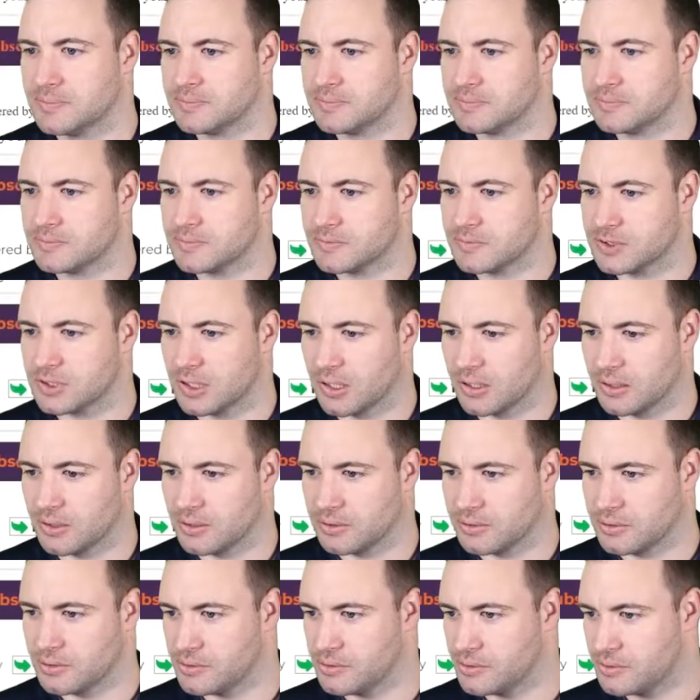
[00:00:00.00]

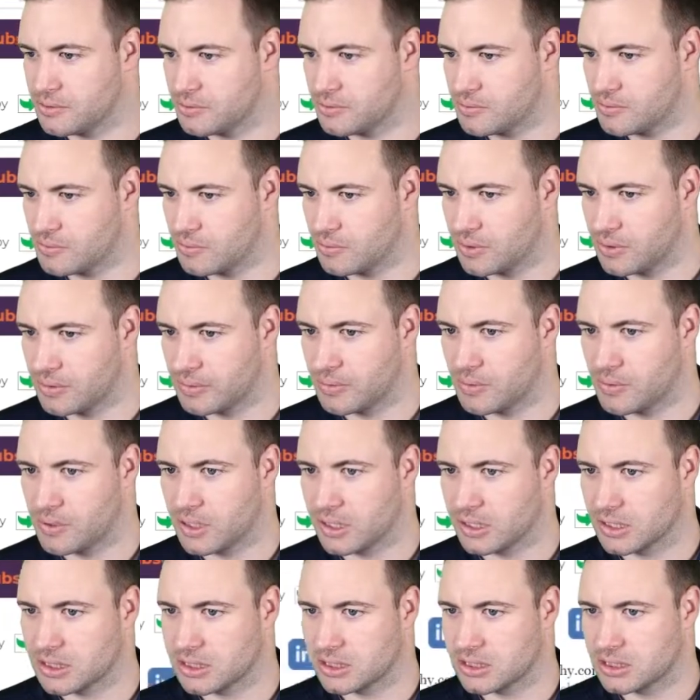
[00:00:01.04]
So we want
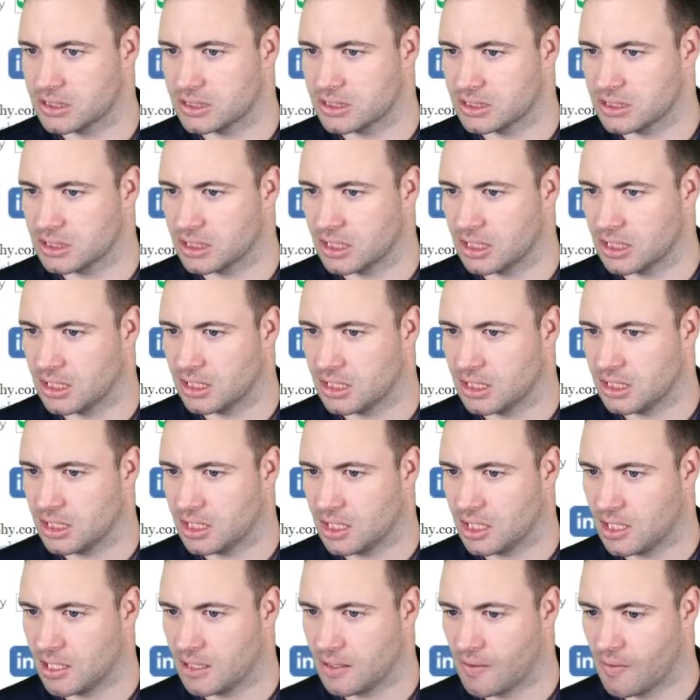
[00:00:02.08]
to see
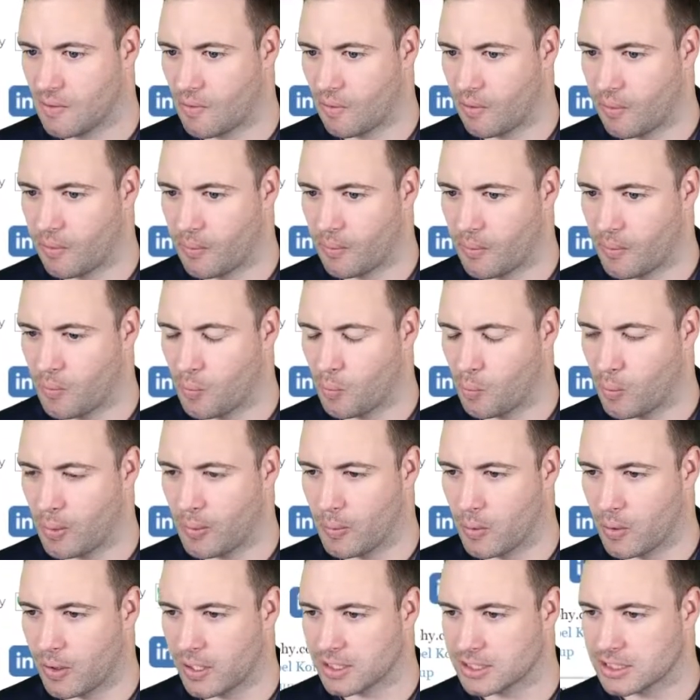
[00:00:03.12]

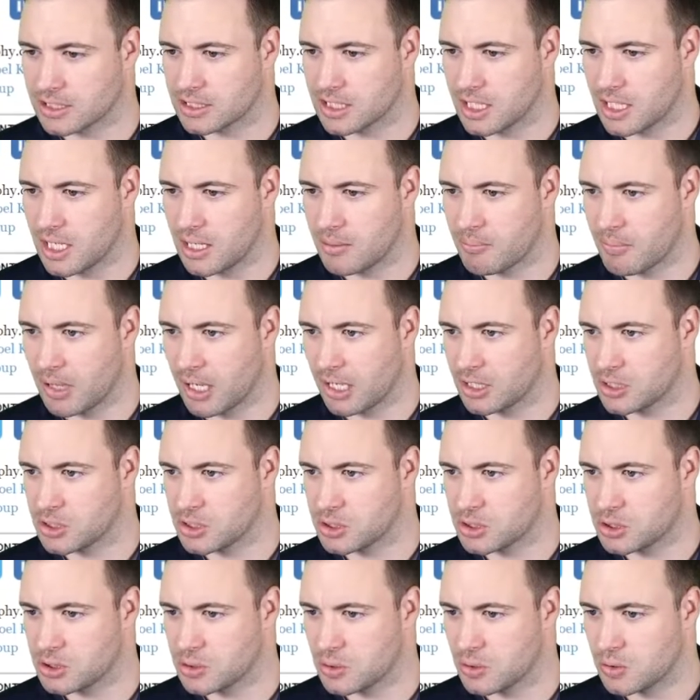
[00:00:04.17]
and make
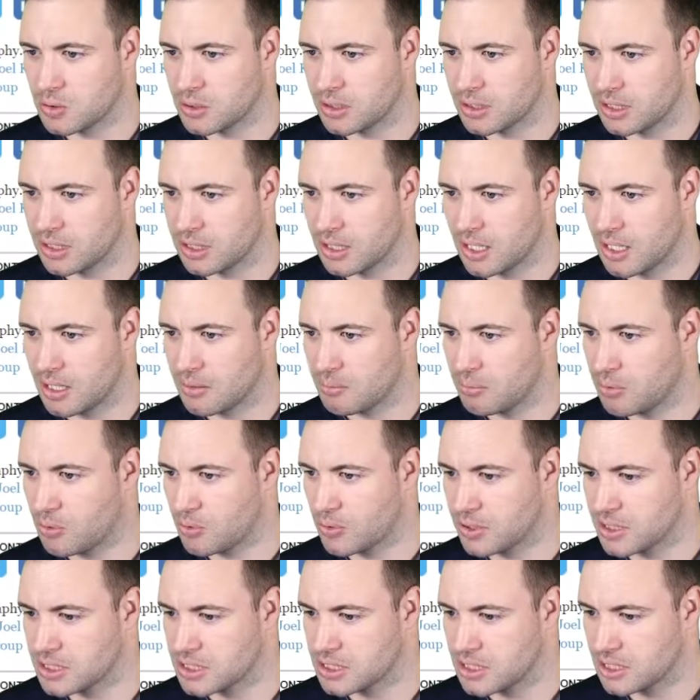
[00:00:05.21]
sure that they're
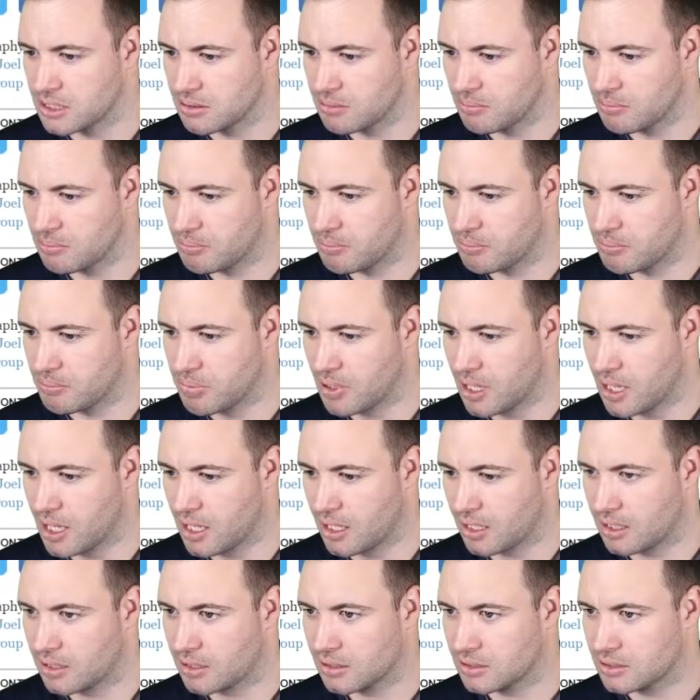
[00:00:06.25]
pointing back.
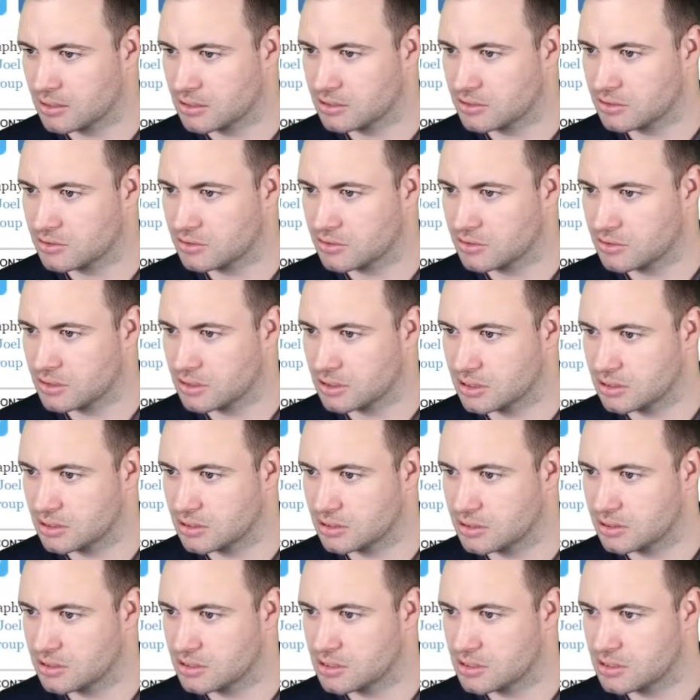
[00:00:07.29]
Let's try
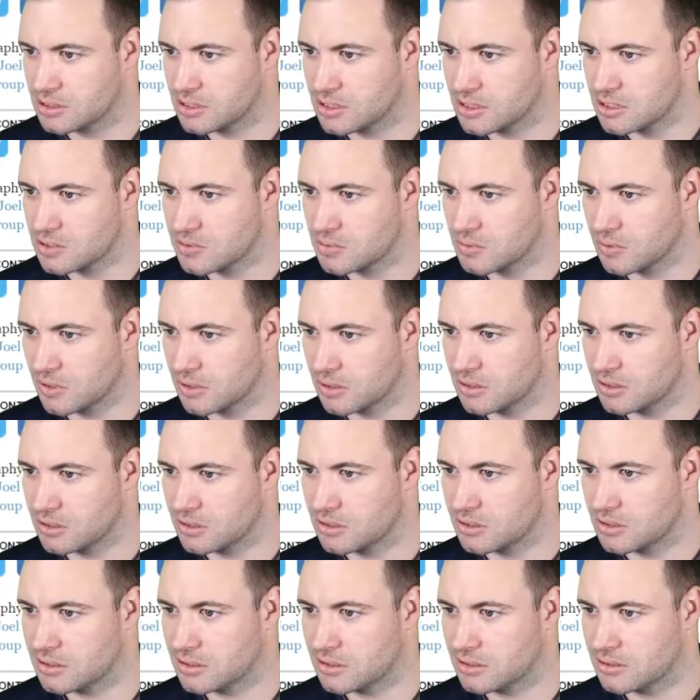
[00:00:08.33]
this one,
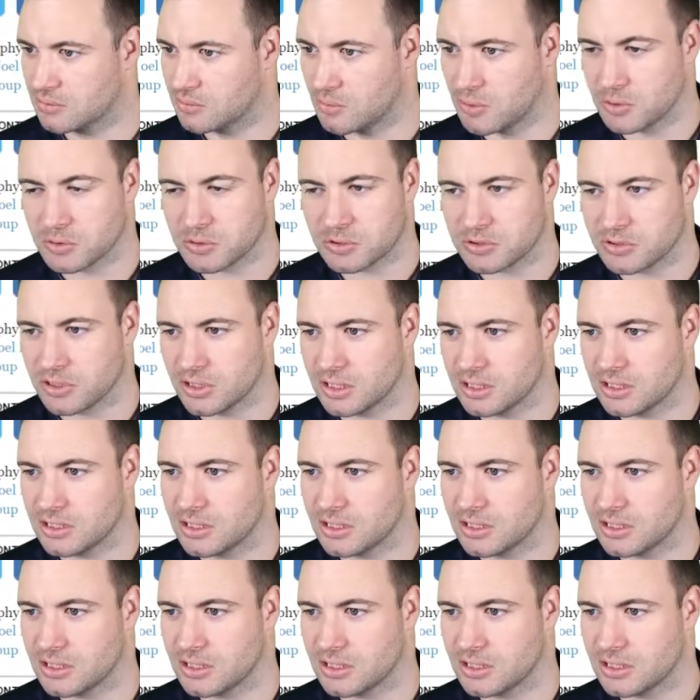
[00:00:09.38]
Wall Street.